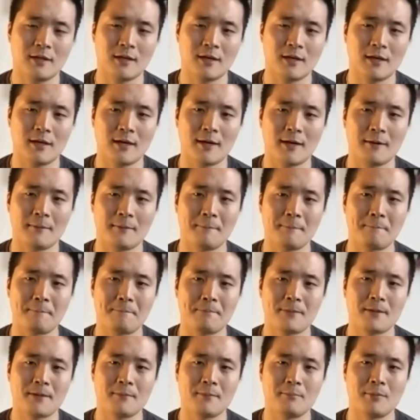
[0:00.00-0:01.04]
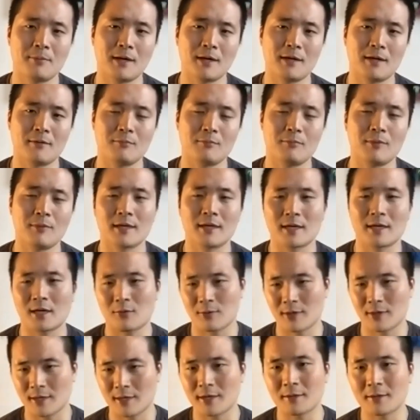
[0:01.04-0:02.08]
But men got to
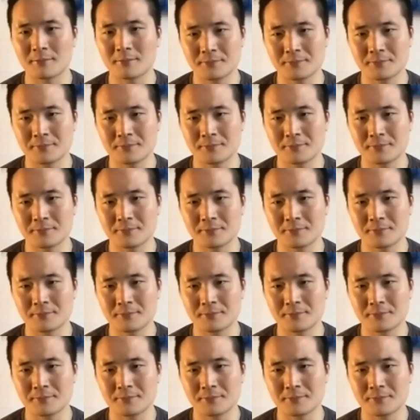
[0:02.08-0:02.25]
wake up.